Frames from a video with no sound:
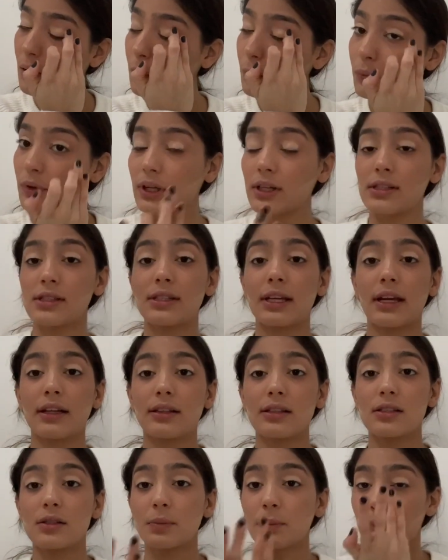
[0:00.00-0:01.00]
We can take
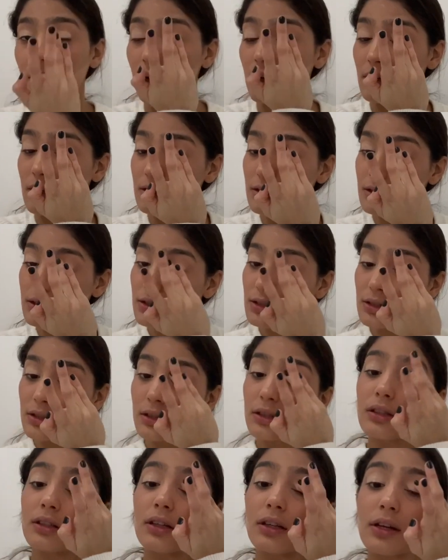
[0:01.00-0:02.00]
the sponge
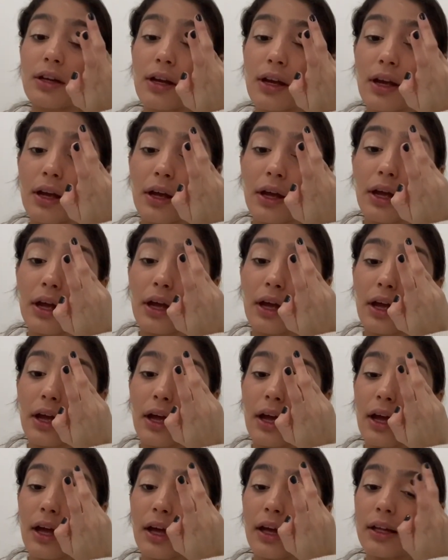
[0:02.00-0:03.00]

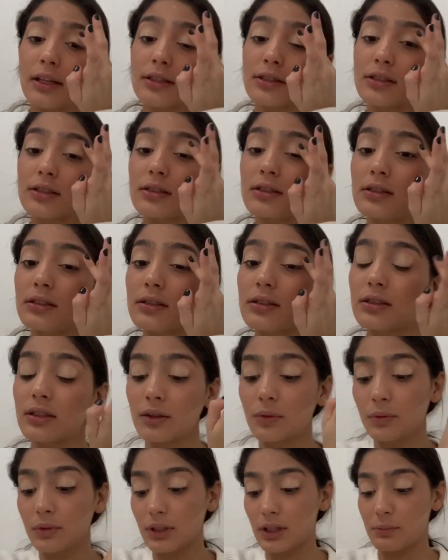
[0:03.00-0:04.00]
and
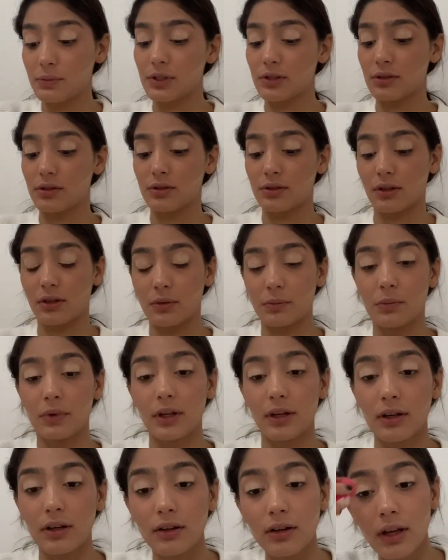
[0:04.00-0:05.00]
just absorb
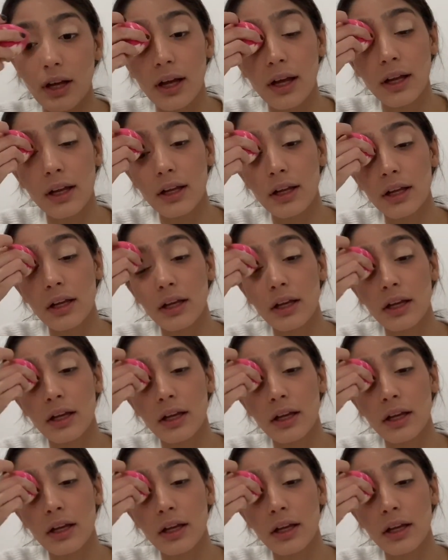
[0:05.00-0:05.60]
it, okay?